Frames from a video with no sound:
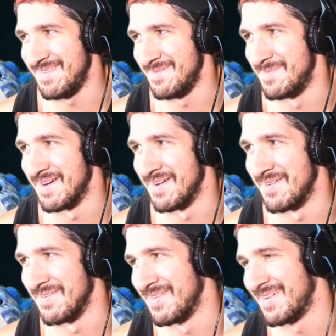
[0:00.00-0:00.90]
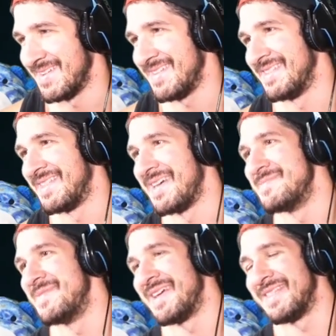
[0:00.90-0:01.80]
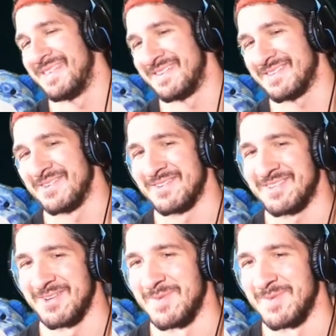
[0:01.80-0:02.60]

Bro, they made this look so